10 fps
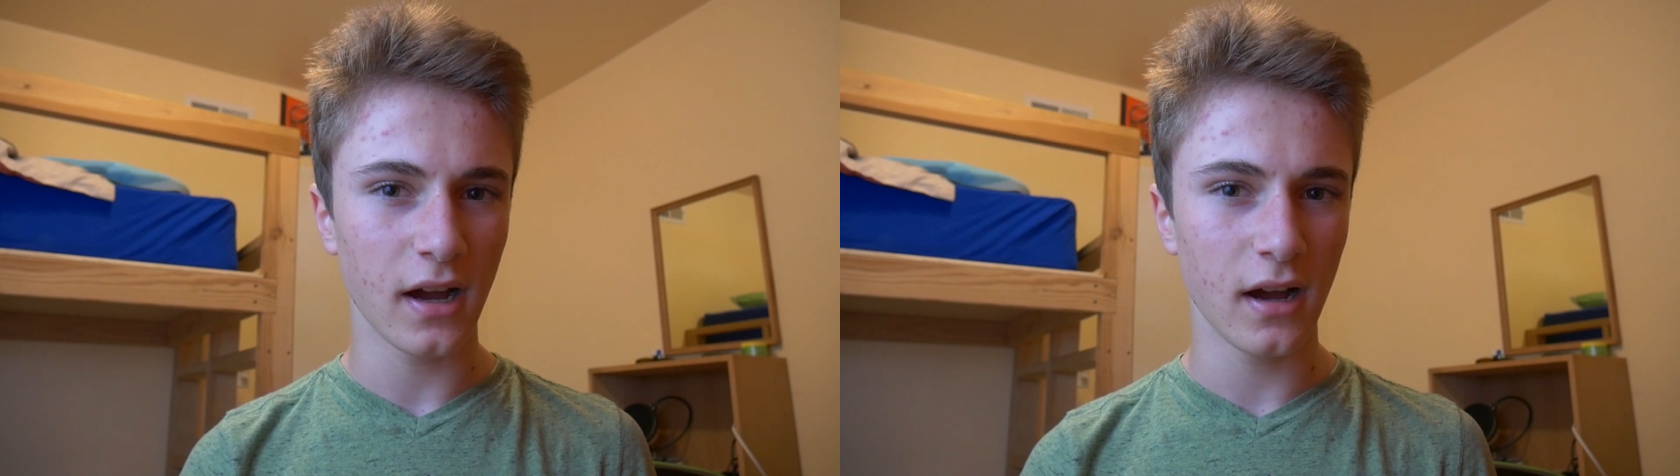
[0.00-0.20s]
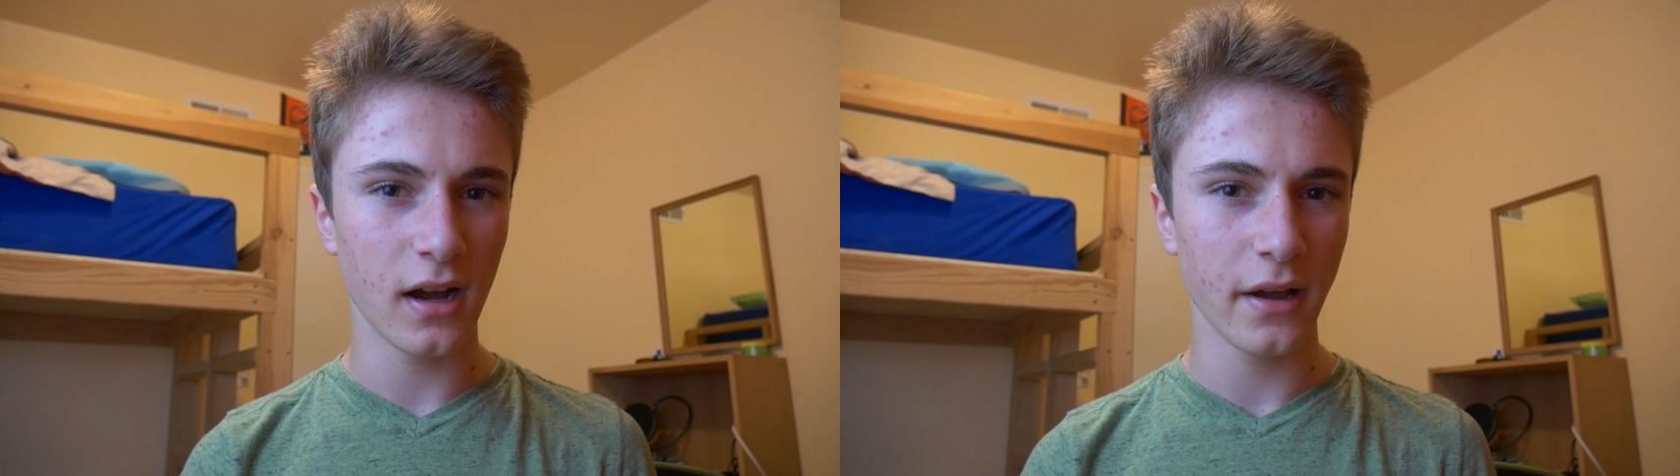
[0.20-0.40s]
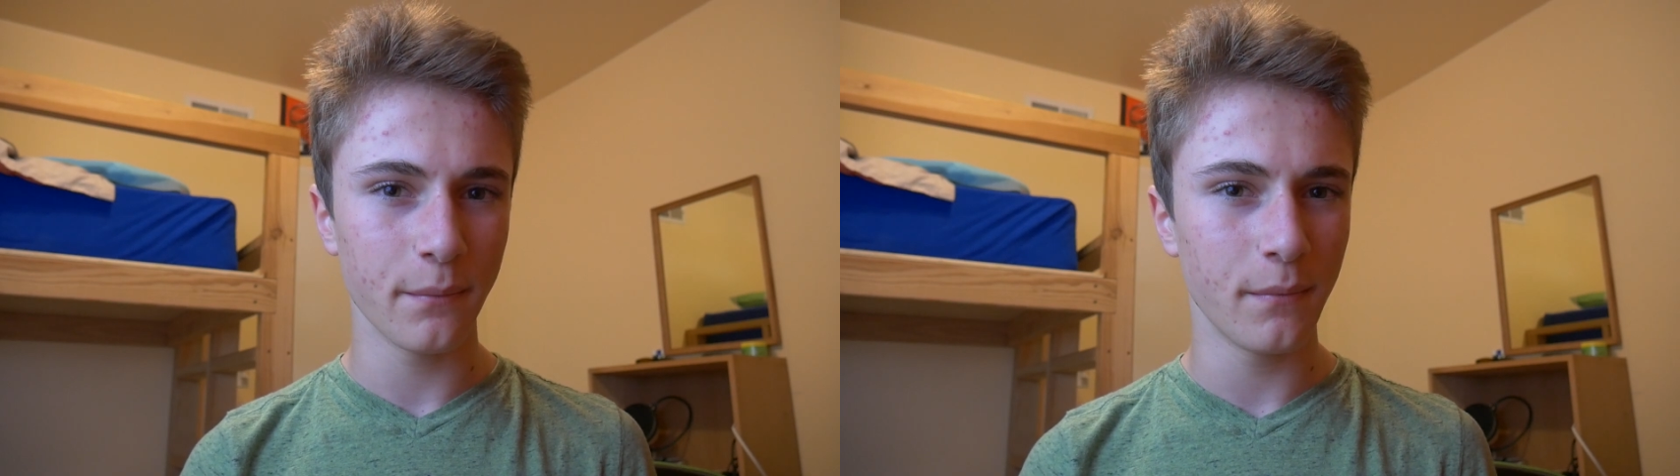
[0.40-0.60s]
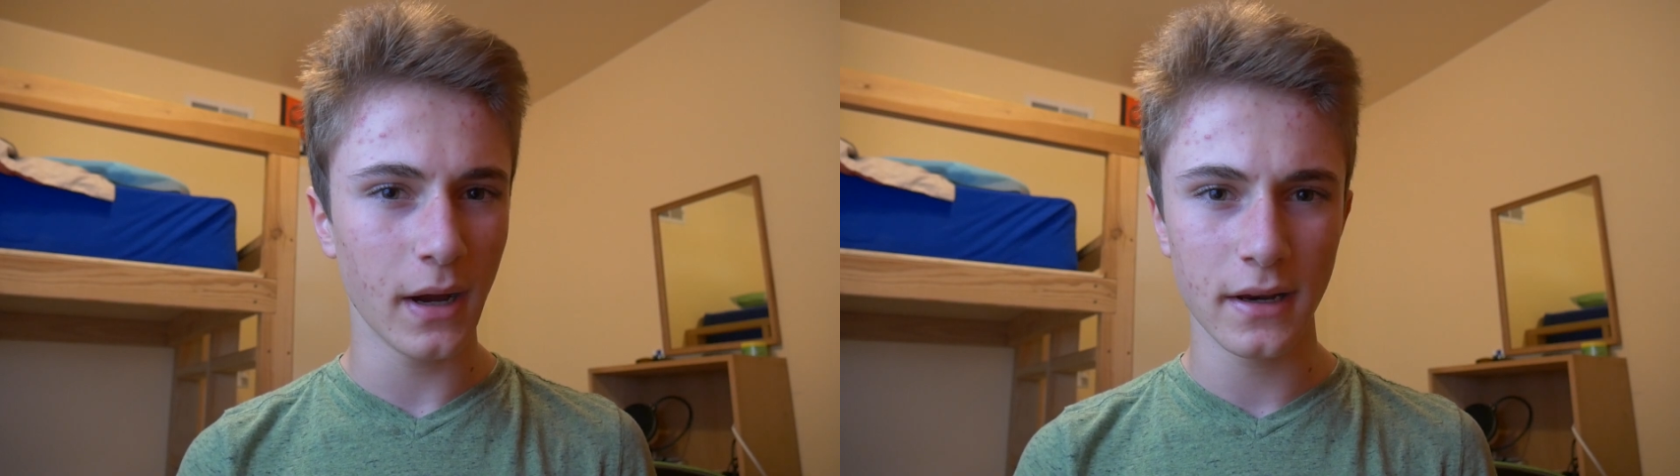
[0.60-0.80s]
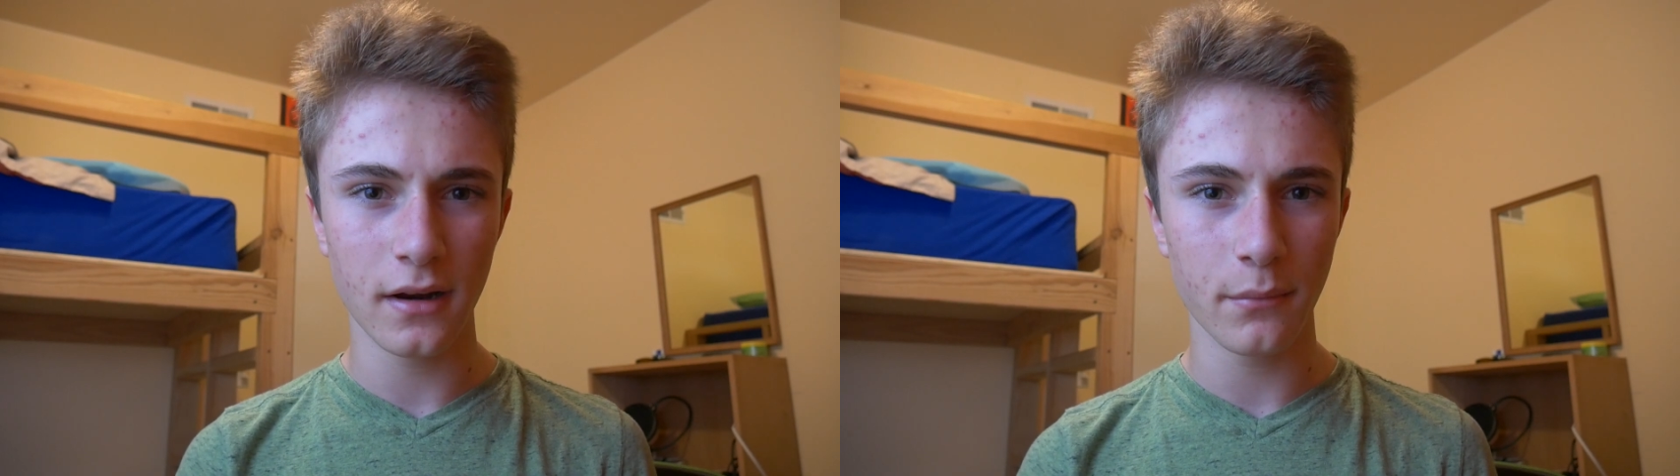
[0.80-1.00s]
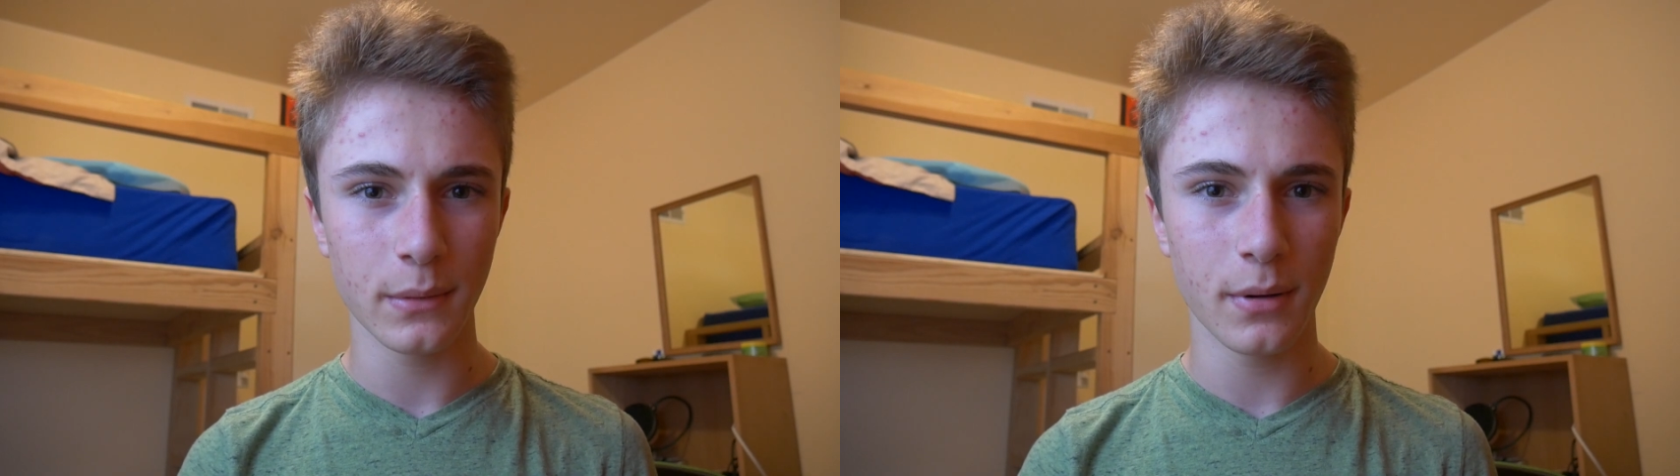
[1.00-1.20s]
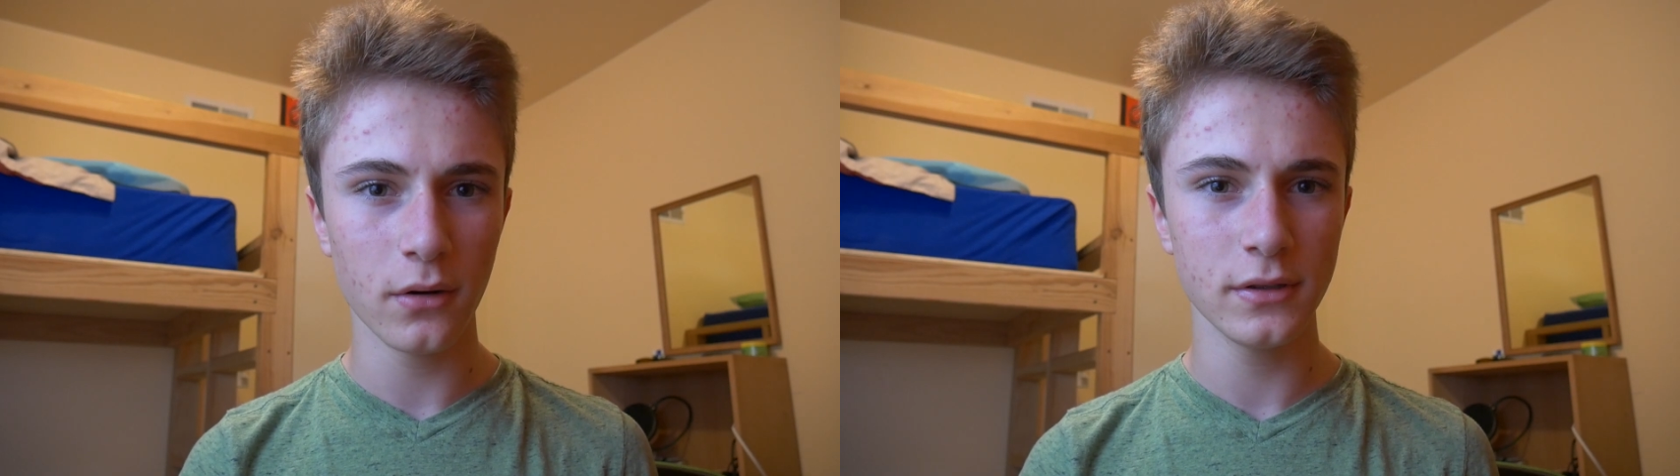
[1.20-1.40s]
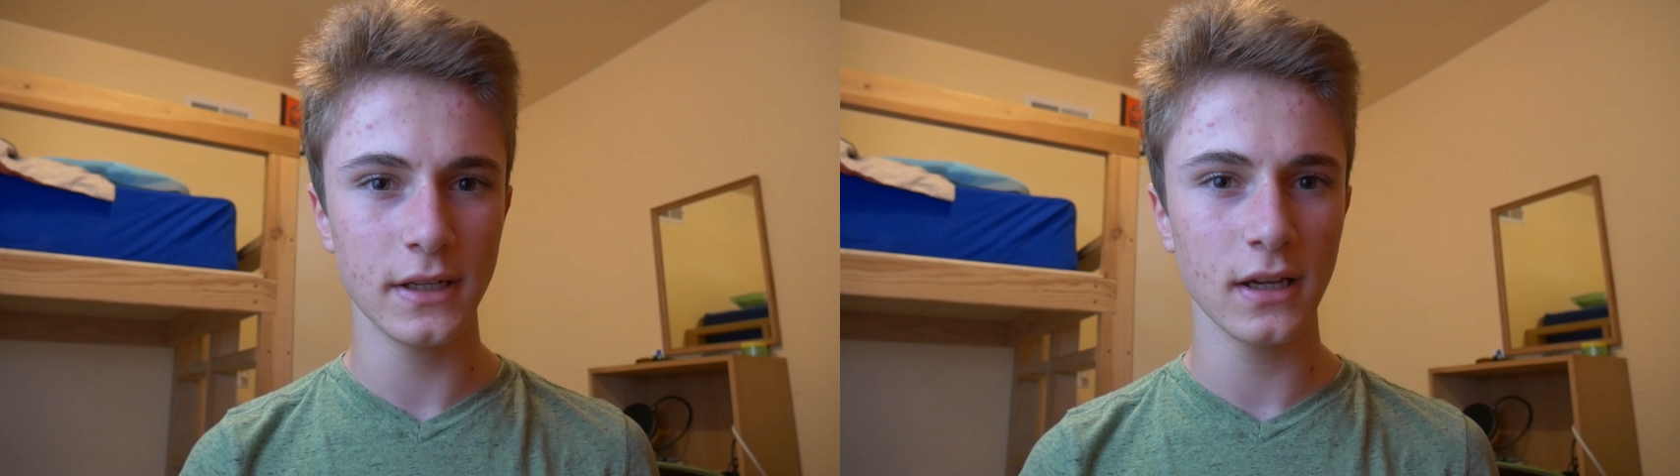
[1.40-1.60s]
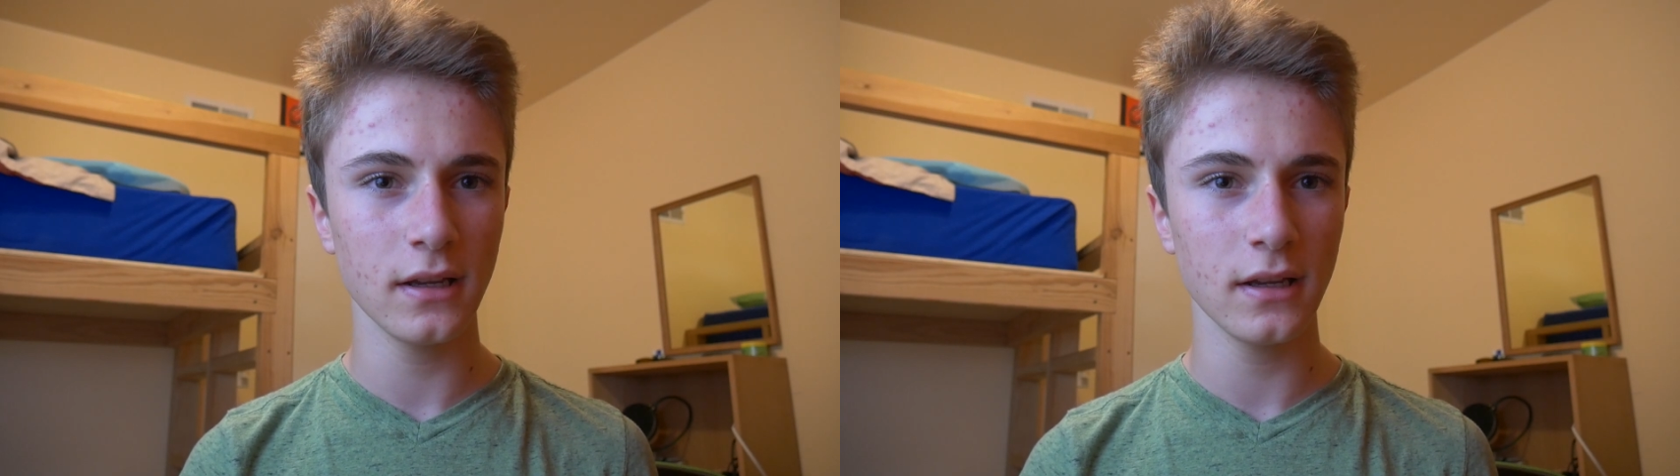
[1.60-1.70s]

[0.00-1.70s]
I might not be posting